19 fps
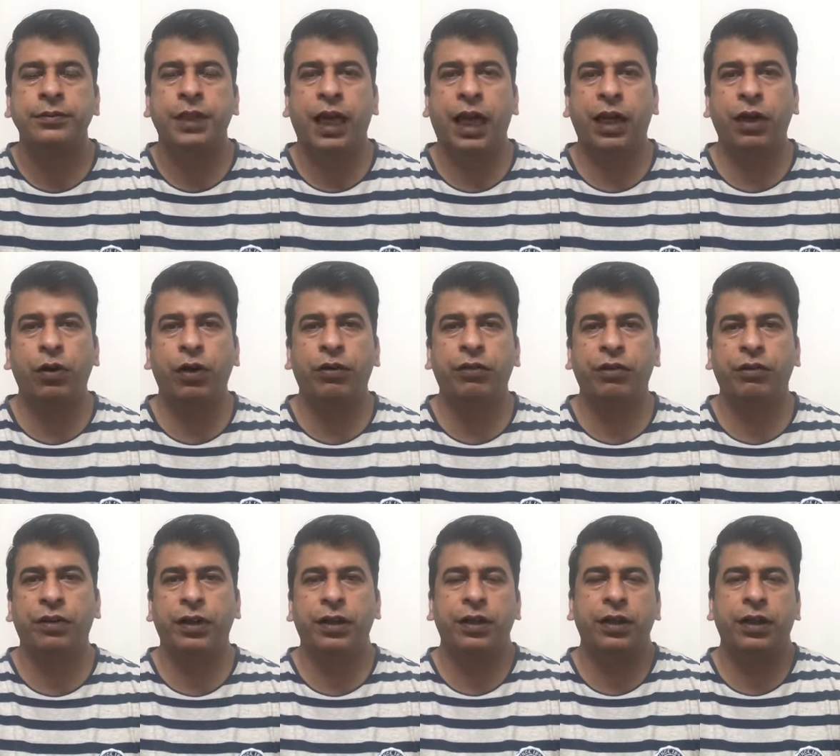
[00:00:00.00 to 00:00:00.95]
Hello
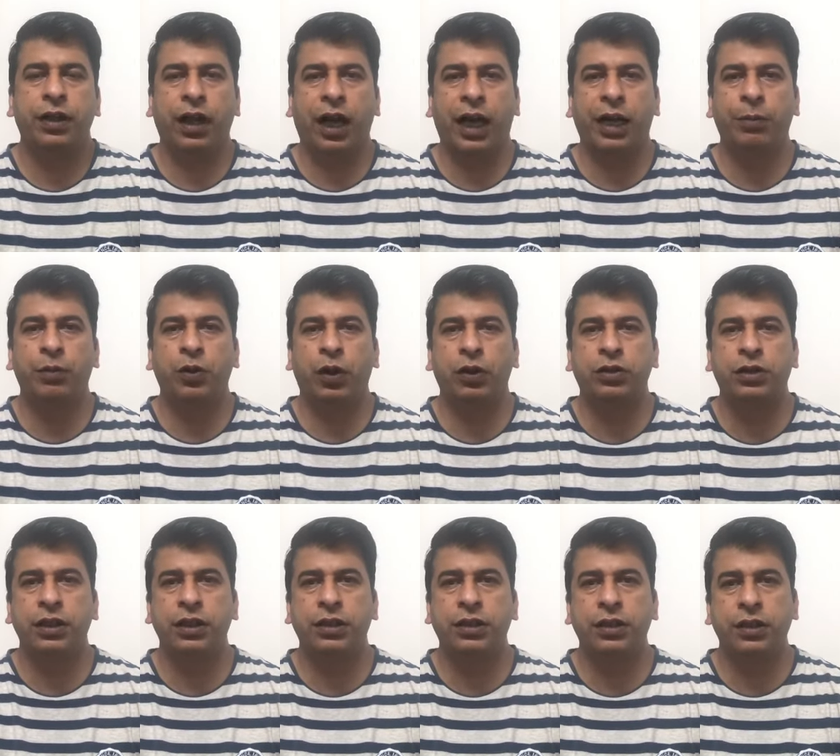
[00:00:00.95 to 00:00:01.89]
everyone, I am
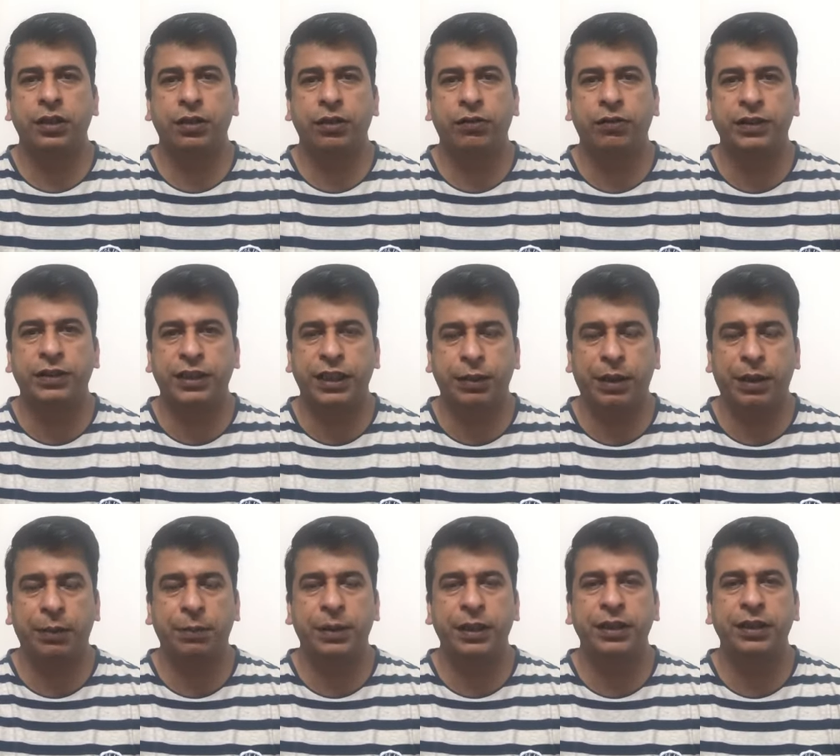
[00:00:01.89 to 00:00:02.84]
Dr. Wasim
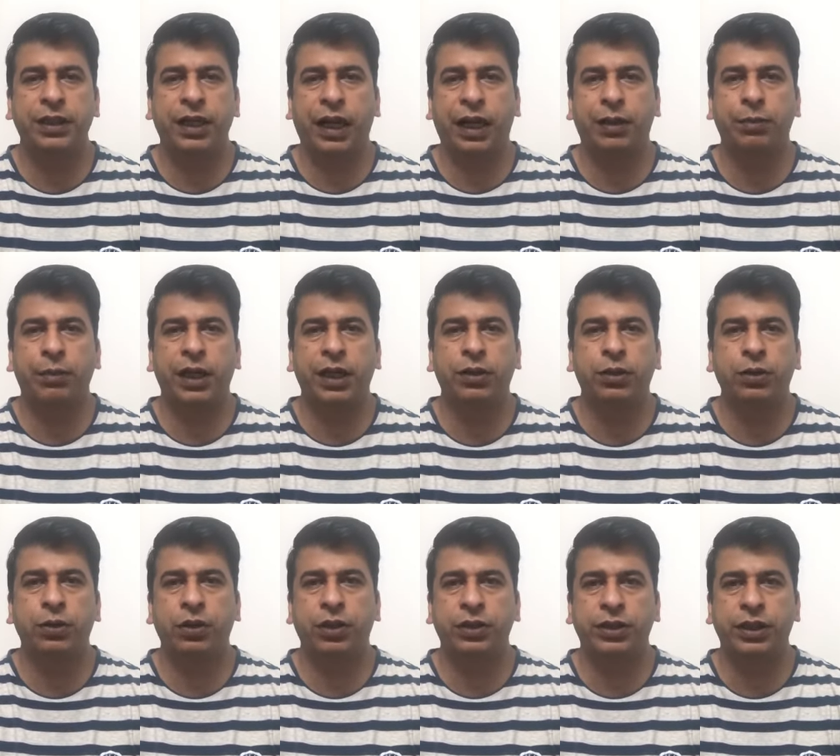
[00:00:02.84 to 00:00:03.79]
Ahmed and my
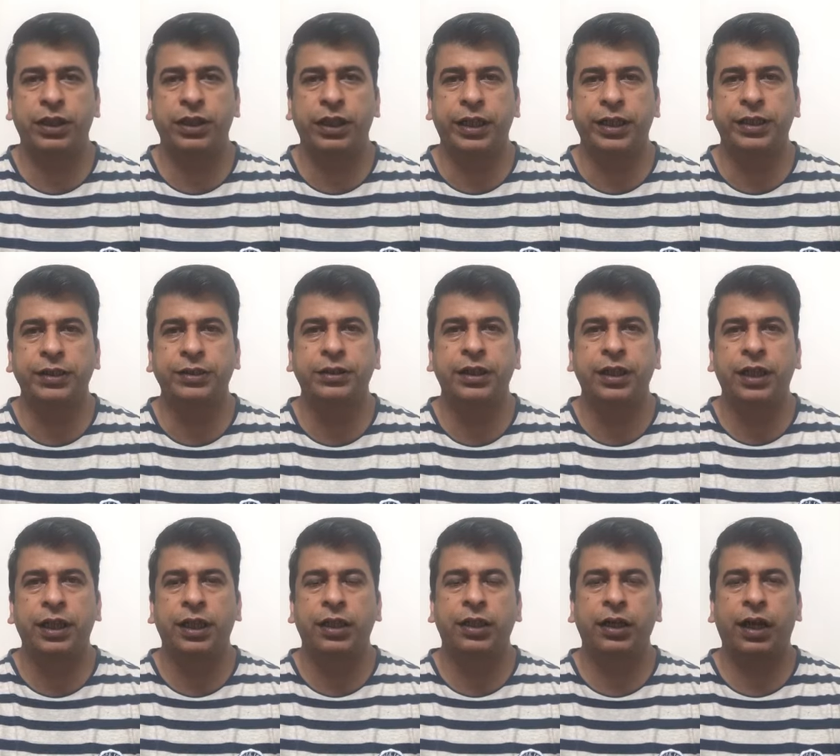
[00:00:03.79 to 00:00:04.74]
co-author is
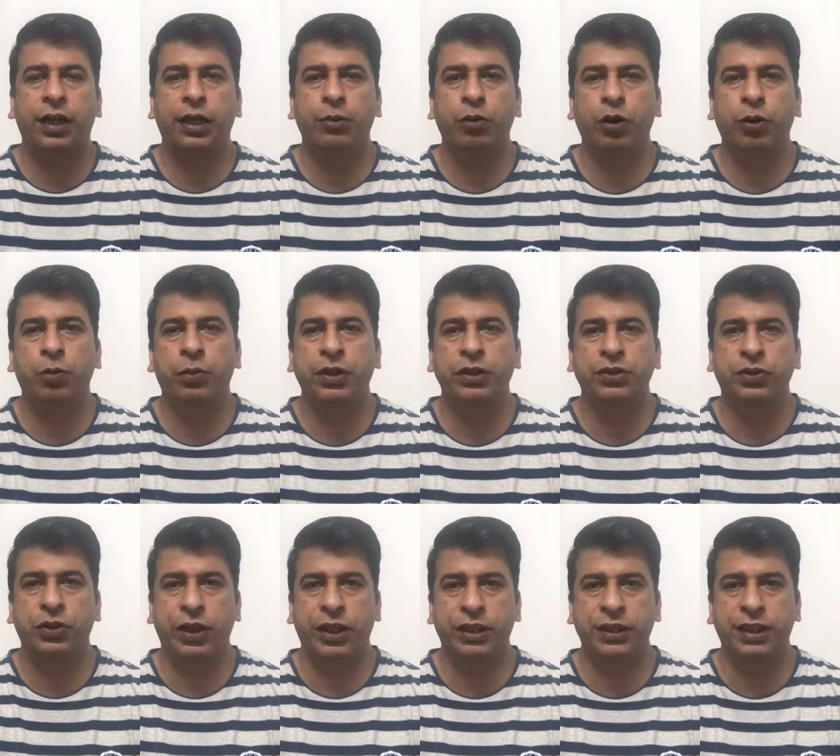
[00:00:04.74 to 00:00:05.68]
Rana Muhammad
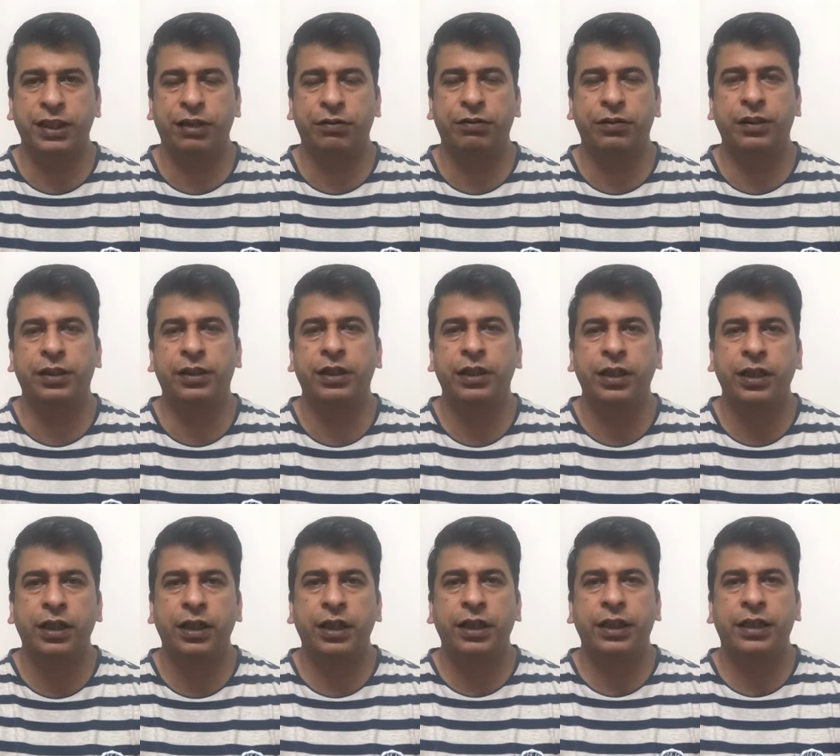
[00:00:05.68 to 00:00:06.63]
Sohail Jafar.
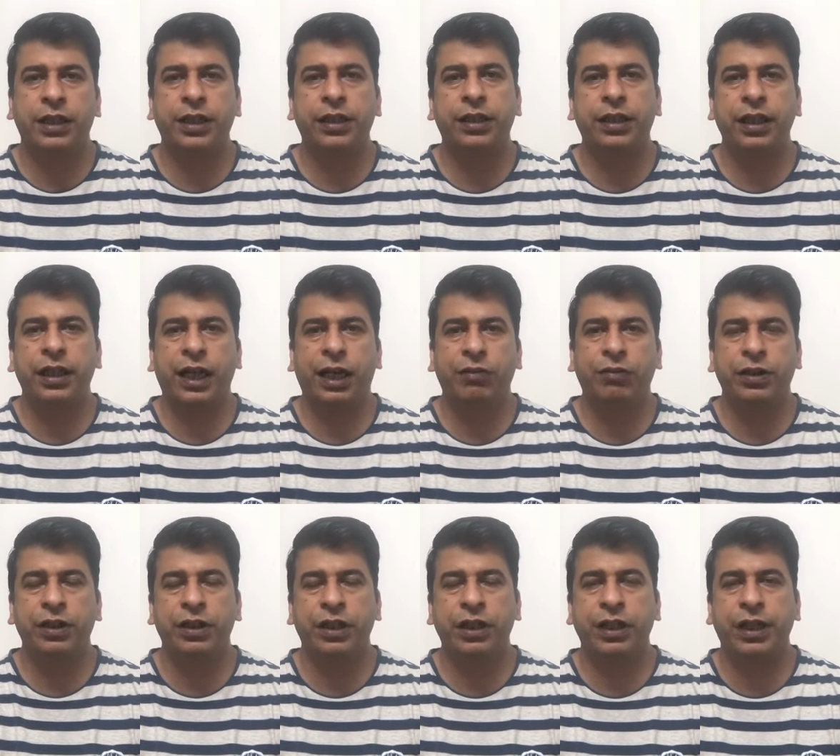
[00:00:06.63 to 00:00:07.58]
Currently I am
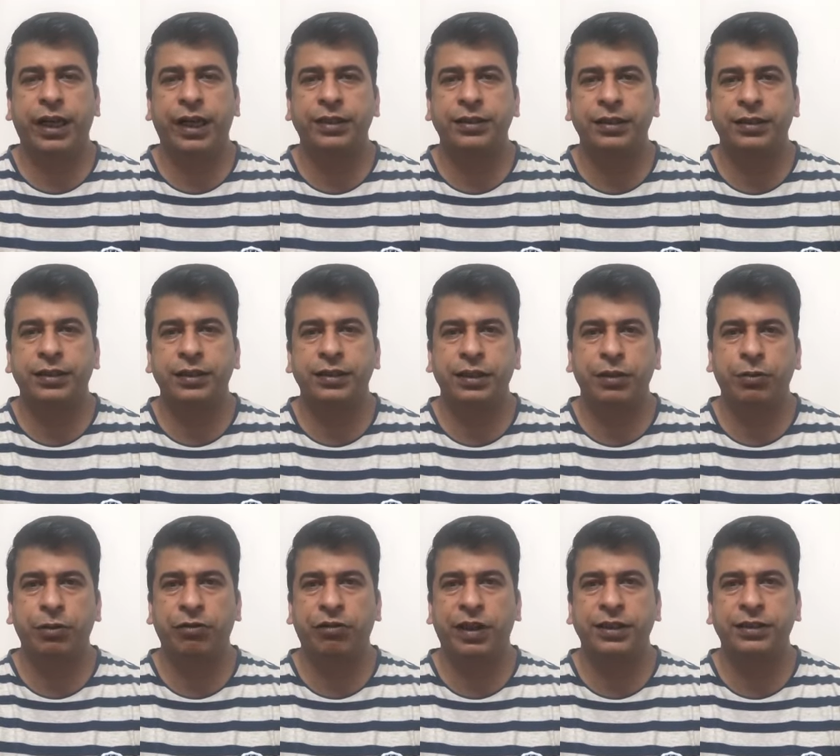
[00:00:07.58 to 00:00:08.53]
working as assistant
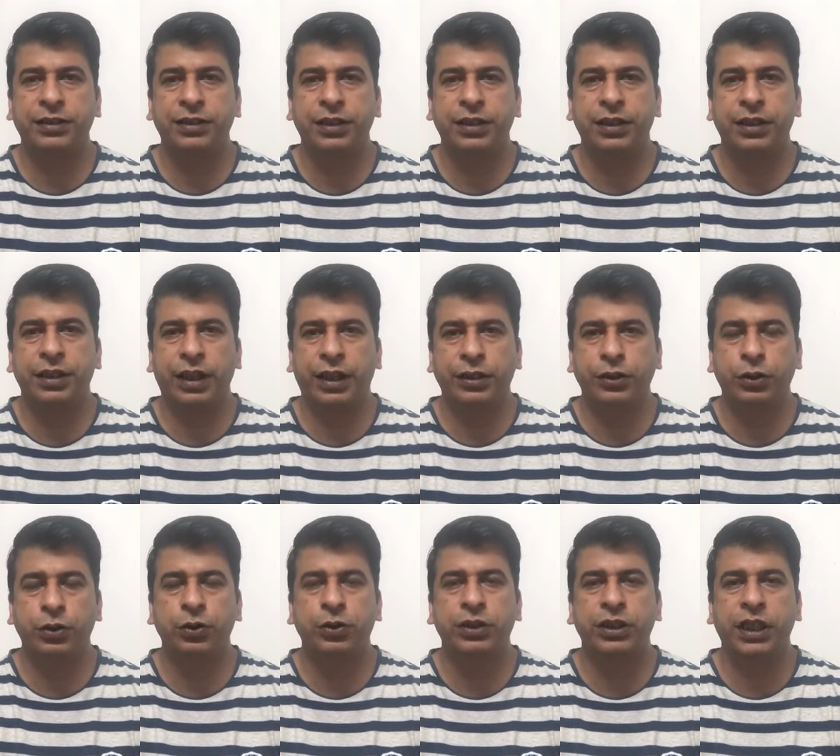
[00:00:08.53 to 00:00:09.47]
professor in
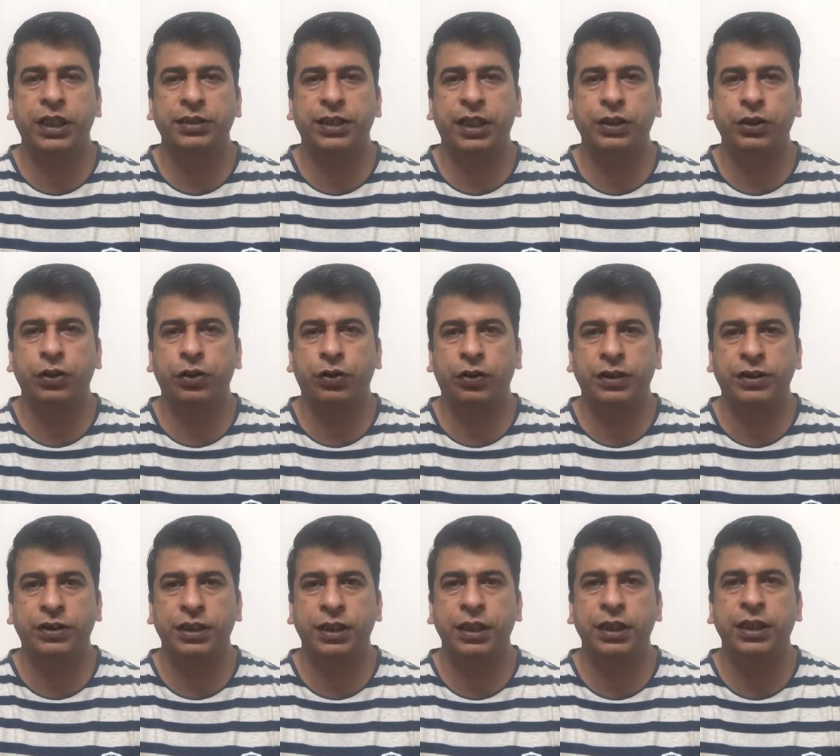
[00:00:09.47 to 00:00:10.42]
UCSI
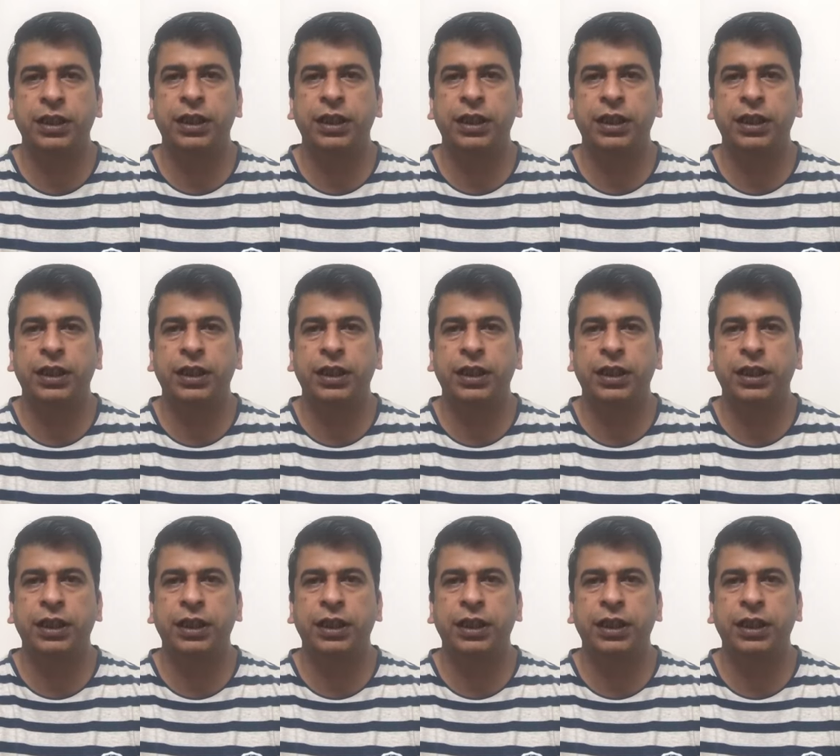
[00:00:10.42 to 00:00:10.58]
University,